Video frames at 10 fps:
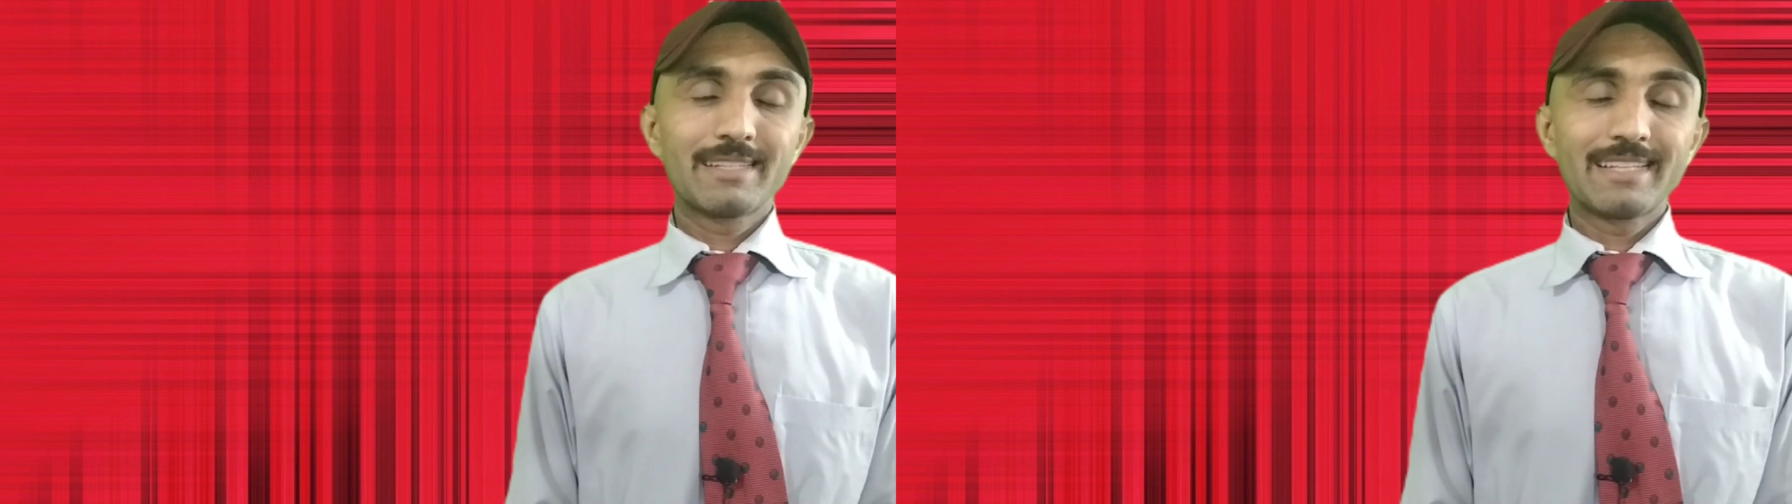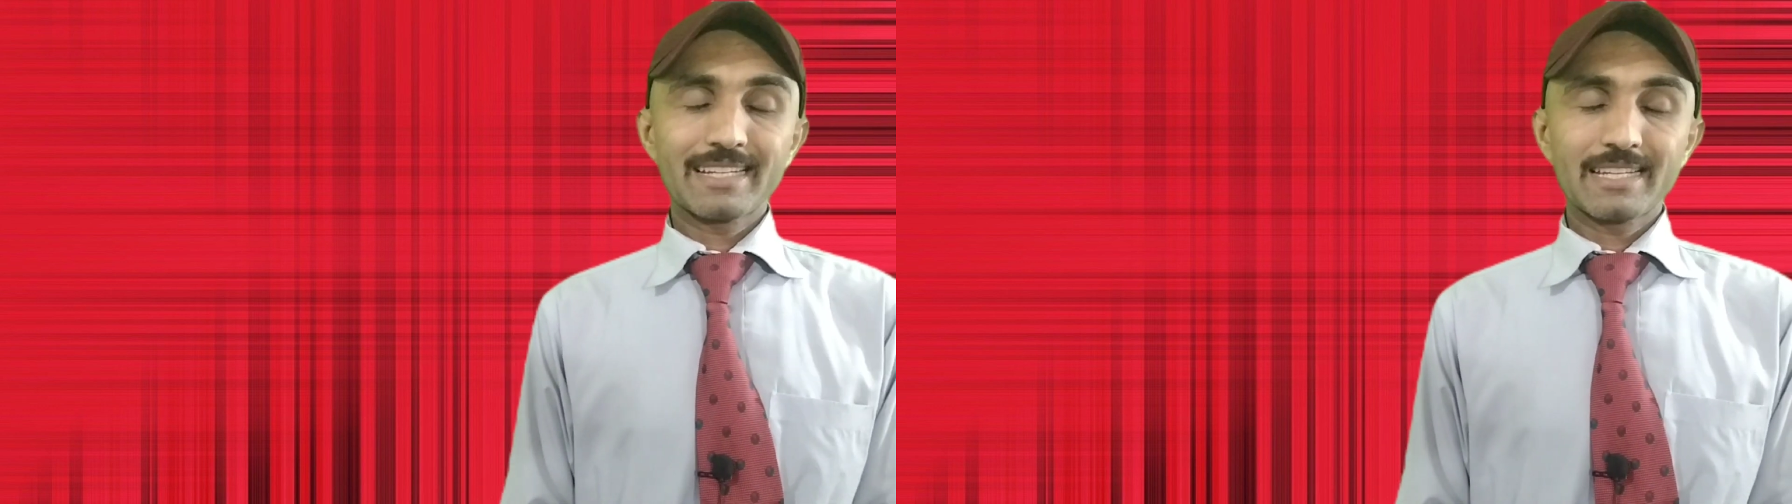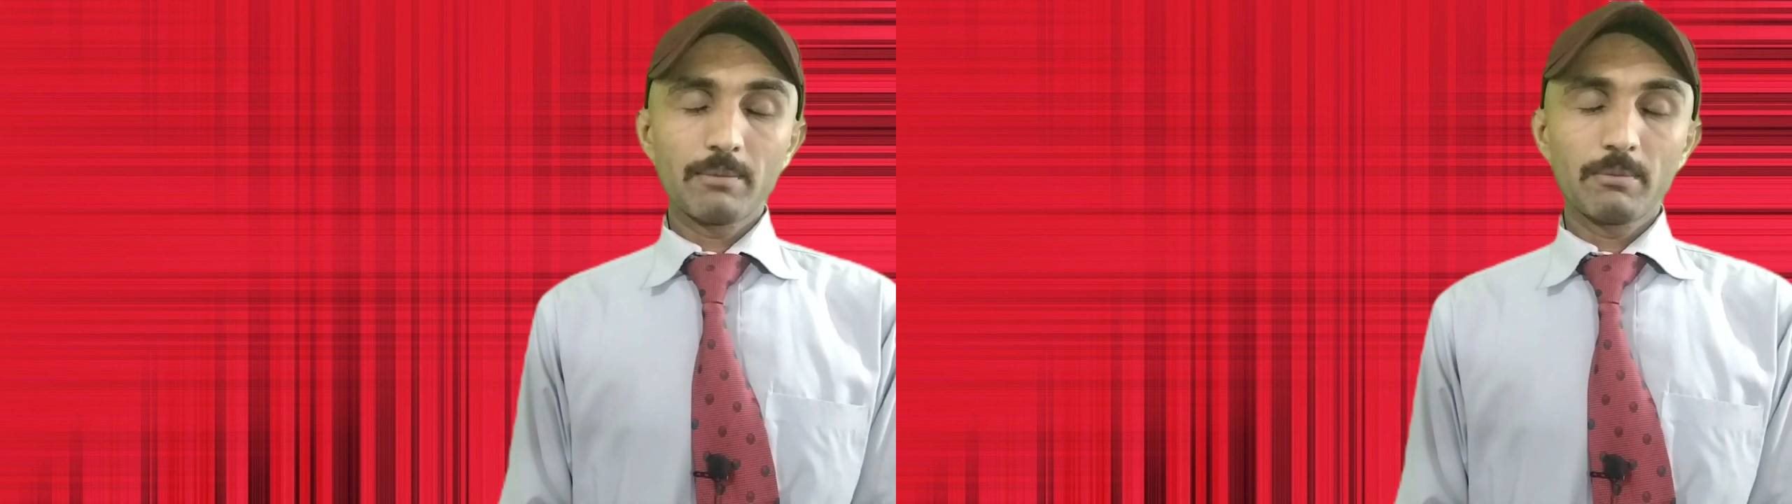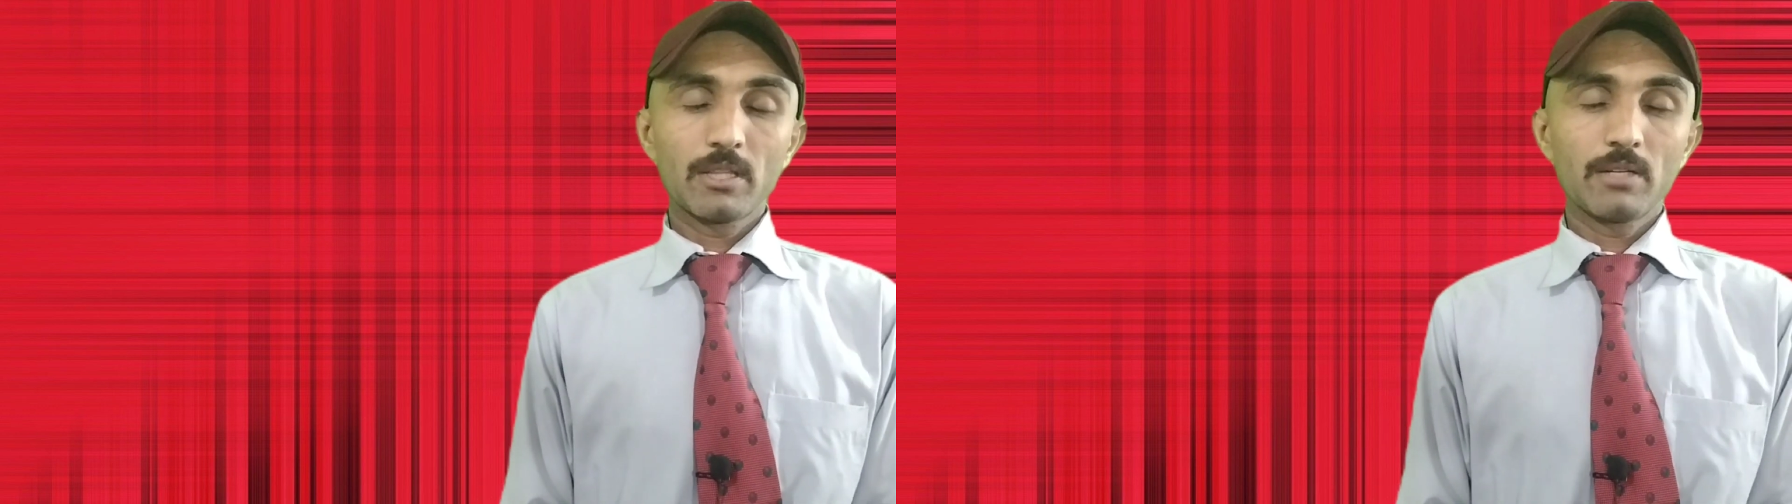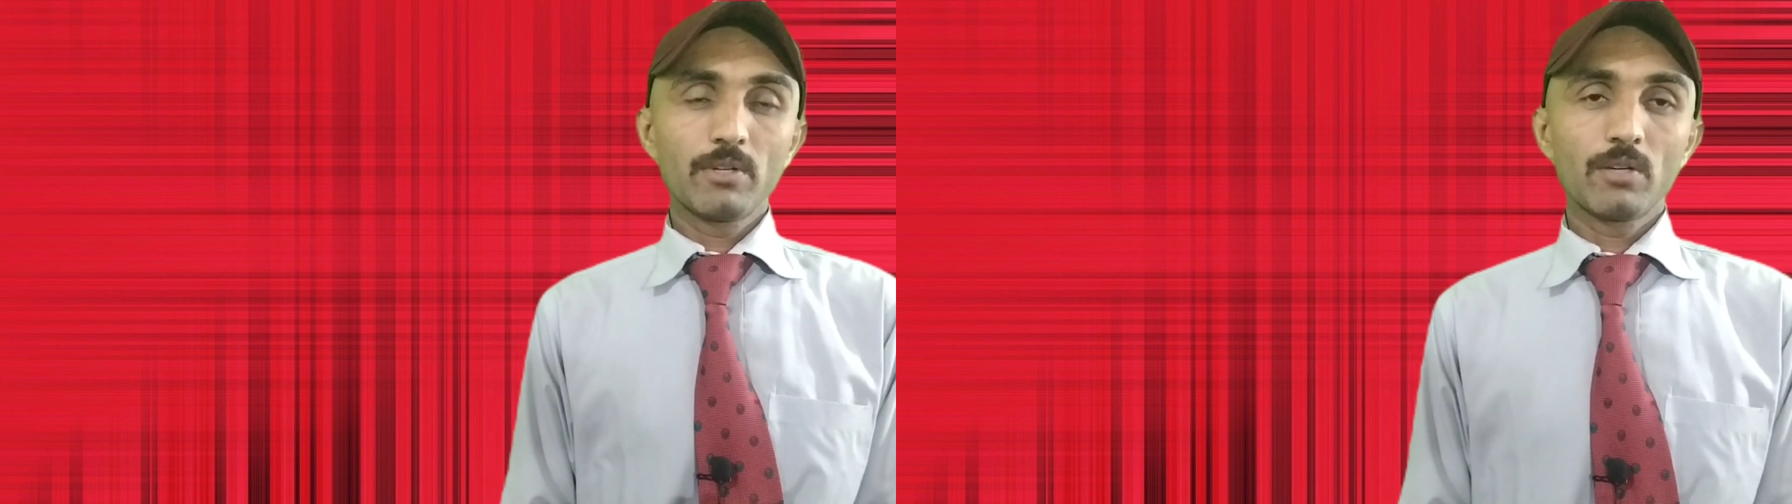that came
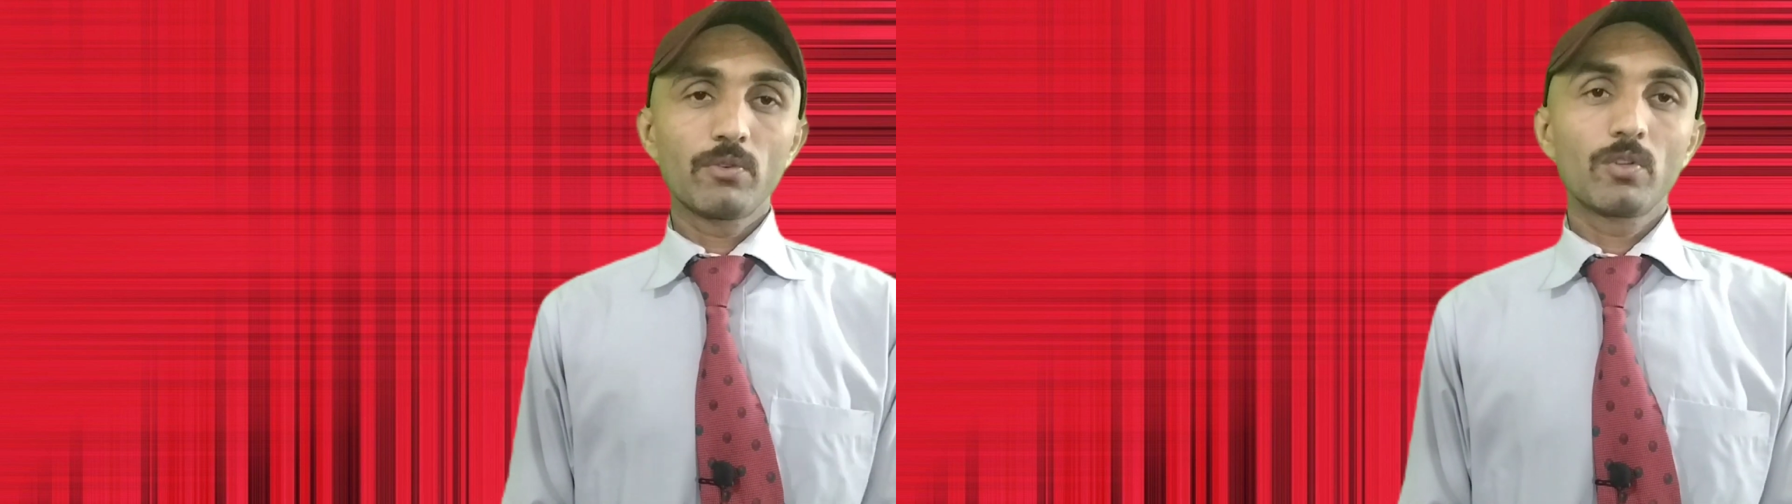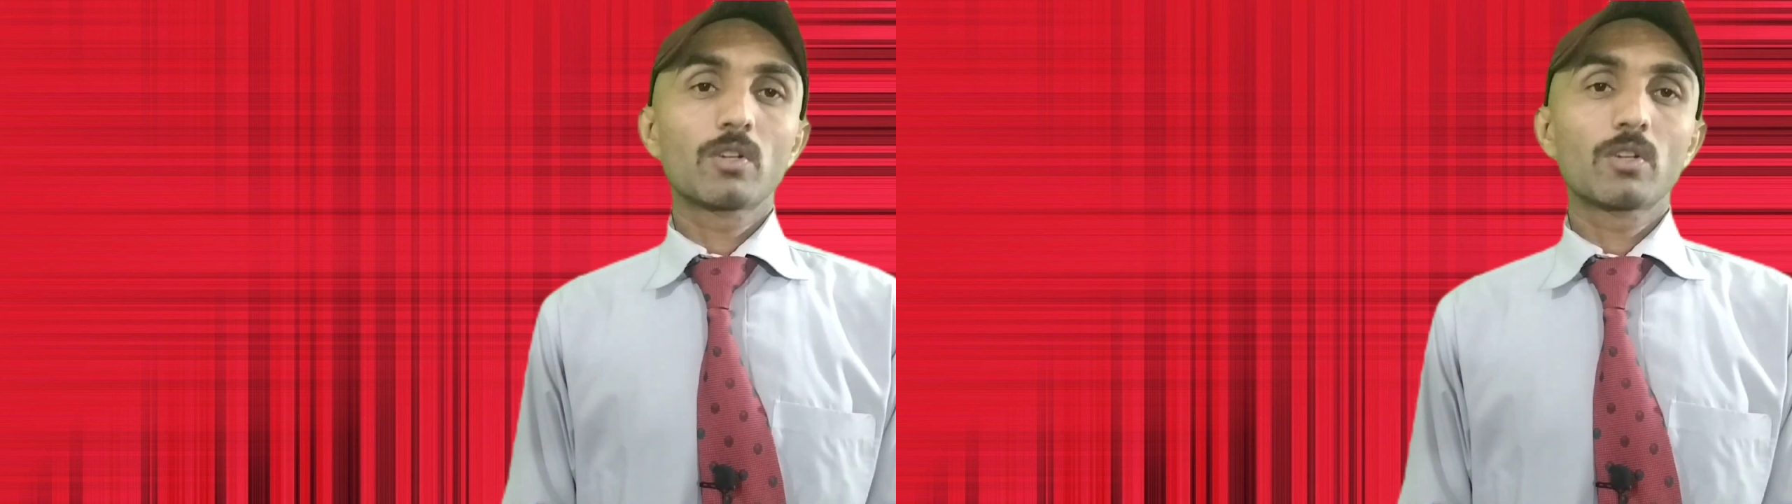in the way of